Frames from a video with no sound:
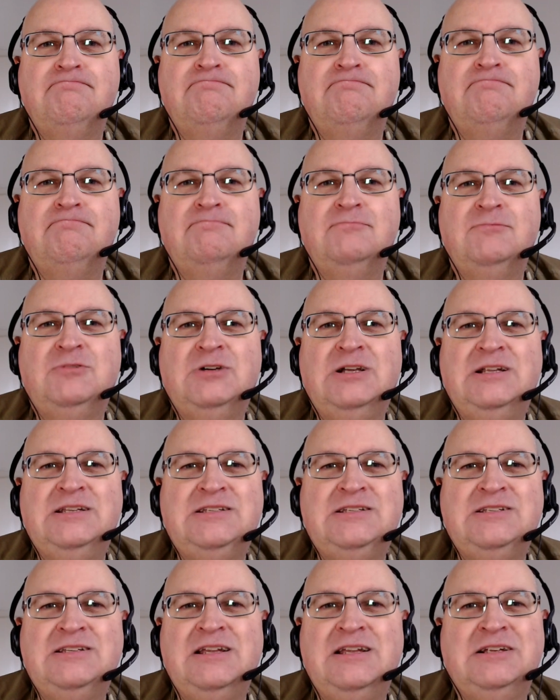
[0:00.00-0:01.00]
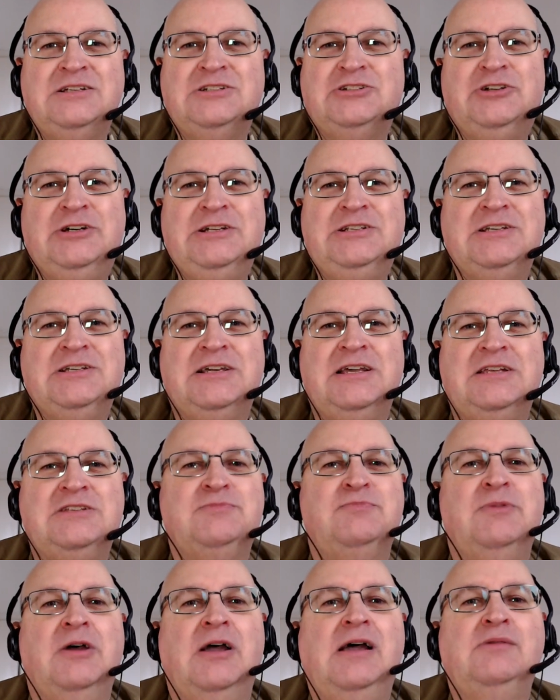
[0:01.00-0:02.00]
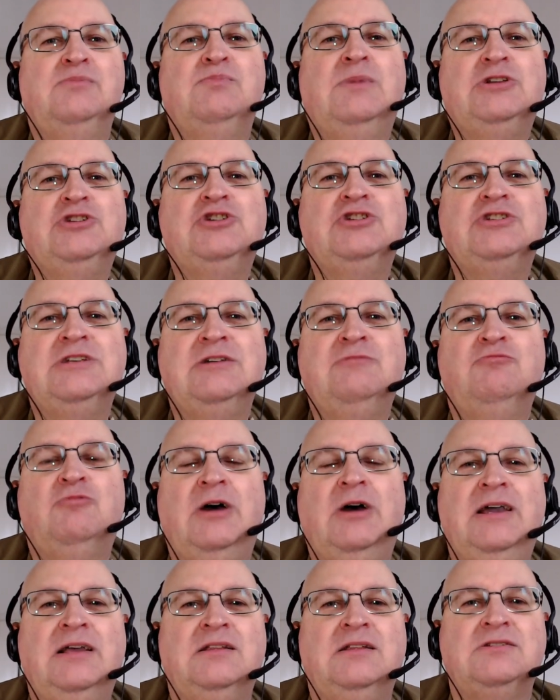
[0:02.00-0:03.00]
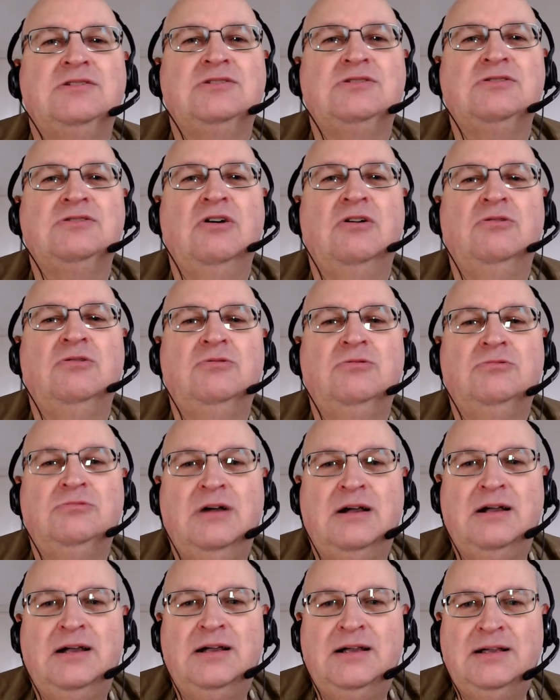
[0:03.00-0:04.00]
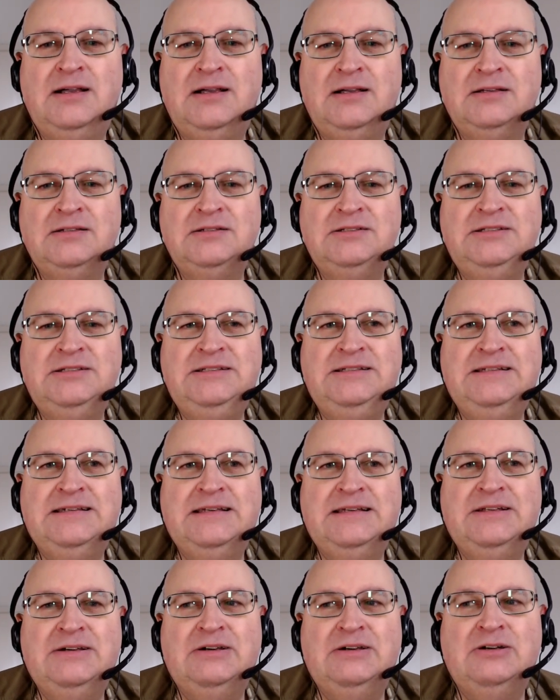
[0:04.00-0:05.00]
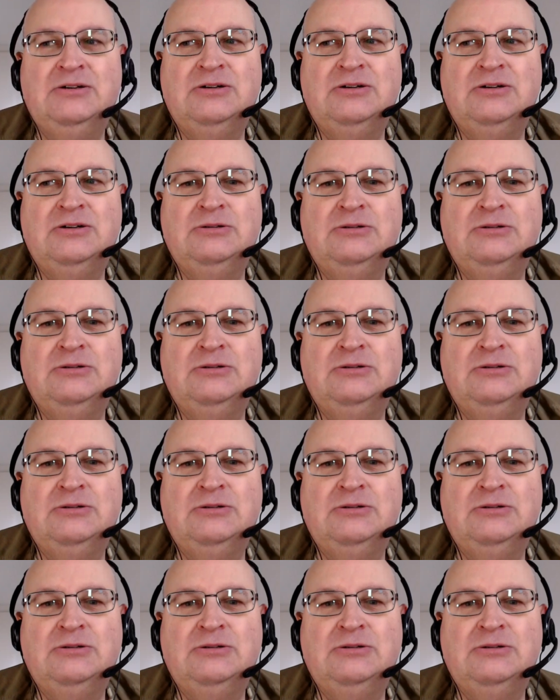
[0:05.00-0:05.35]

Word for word: well, it's not increasing as, mu as much as in Wales, so, uh, you know.